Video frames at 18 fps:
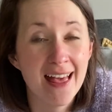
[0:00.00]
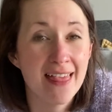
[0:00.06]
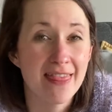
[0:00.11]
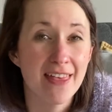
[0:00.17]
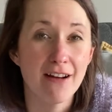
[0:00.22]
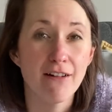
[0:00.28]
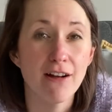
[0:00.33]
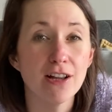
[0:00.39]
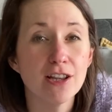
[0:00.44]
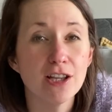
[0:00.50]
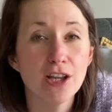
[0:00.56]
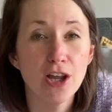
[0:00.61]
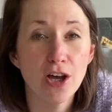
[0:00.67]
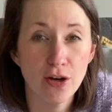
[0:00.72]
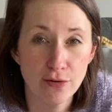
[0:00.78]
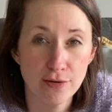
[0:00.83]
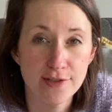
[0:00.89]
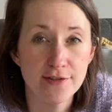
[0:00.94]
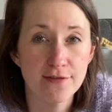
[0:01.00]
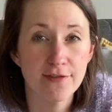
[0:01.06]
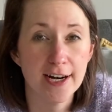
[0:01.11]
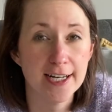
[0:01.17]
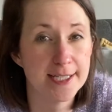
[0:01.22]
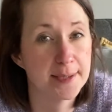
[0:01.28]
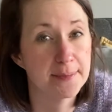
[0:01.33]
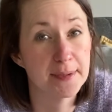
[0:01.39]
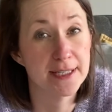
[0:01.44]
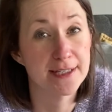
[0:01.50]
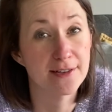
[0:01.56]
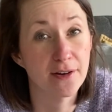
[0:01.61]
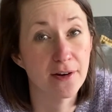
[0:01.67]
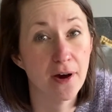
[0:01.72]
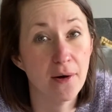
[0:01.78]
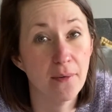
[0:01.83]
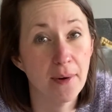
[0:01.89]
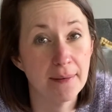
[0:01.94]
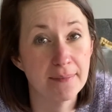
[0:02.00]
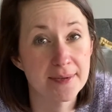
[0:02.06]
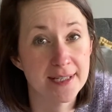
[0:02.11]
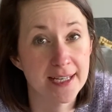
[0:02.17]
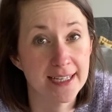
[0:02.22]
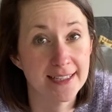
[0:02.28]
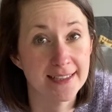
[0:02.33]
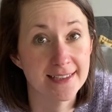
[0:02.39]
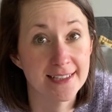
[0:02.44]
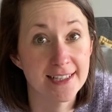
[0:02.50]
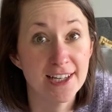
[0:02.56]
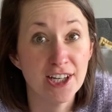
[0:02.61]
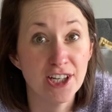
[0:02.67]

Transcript: There are loads of recipes on our website.